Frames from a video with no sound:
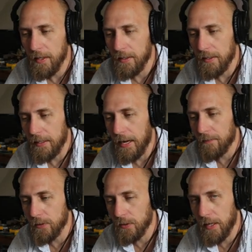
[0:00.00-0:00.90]
than the
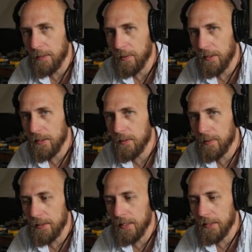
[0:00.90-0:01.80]
Alpha Strike, but a little
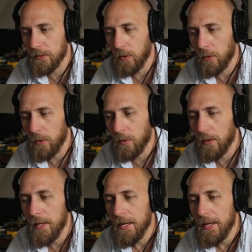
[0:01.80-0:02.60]
bit less total.